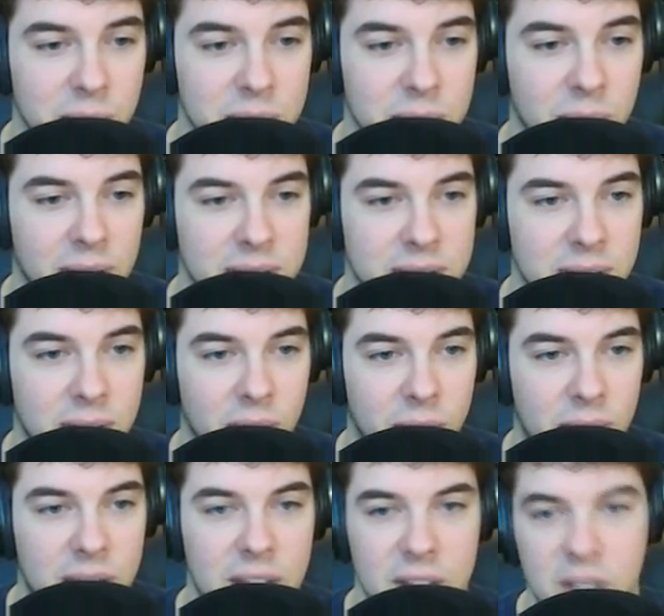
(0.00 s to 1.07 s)
Rex. So you know
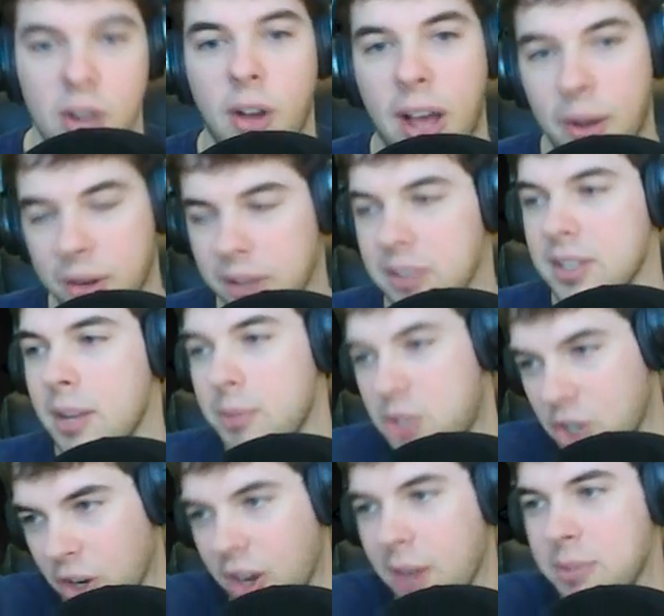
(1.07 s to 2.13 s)
how it goes. I'm
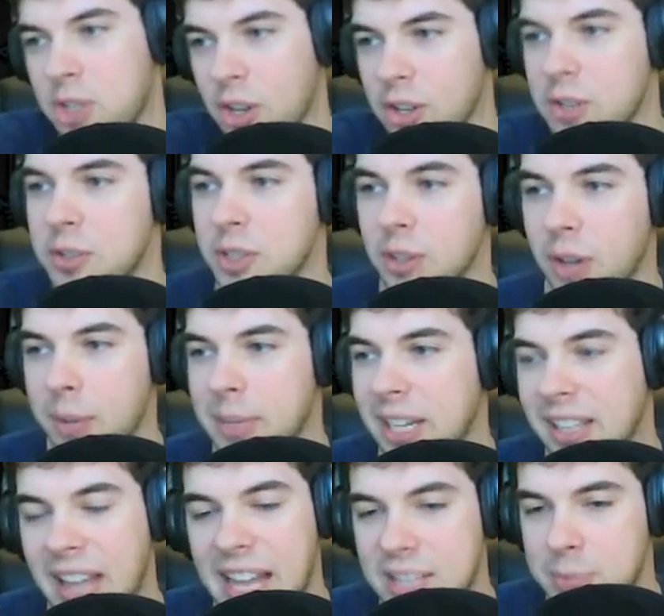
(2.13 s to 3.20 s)
sure you do. I mean,
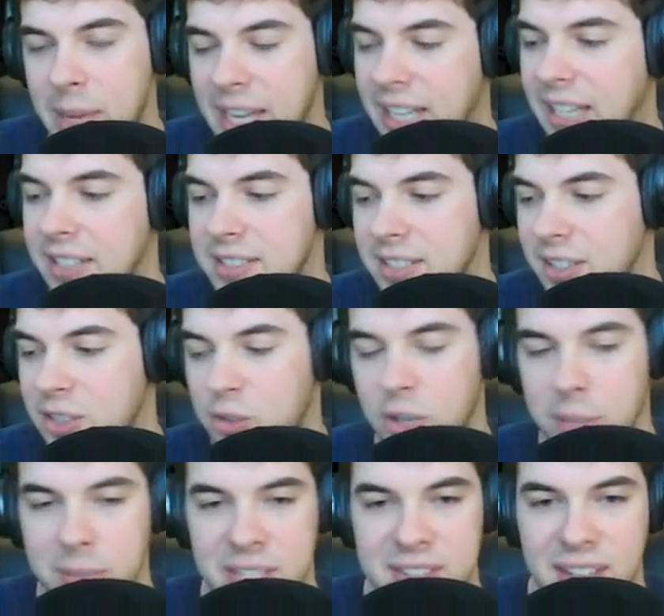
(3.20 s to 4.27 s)
glass making is an
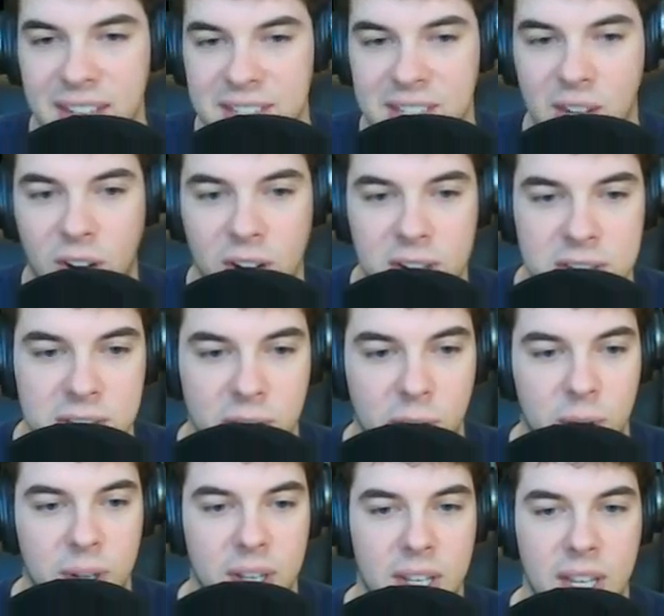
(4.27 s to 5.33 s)
extremely sexy art,
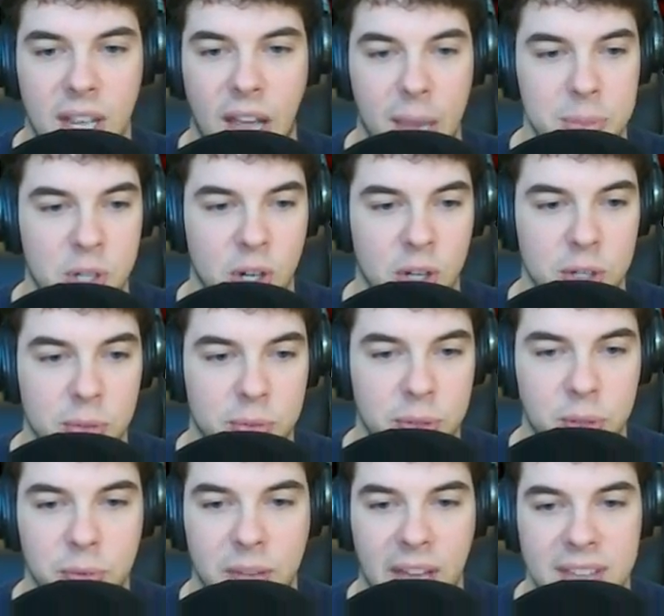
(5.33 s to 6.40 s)
so I'm sure
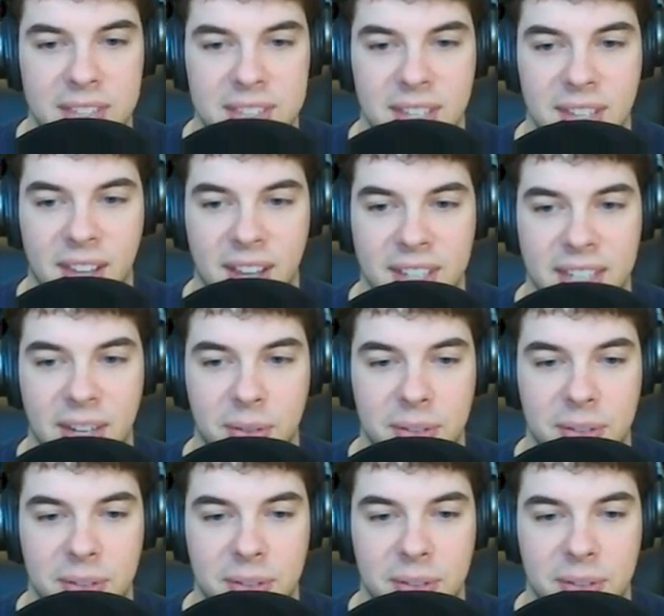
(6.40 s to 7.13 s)
you've got this on lockdown.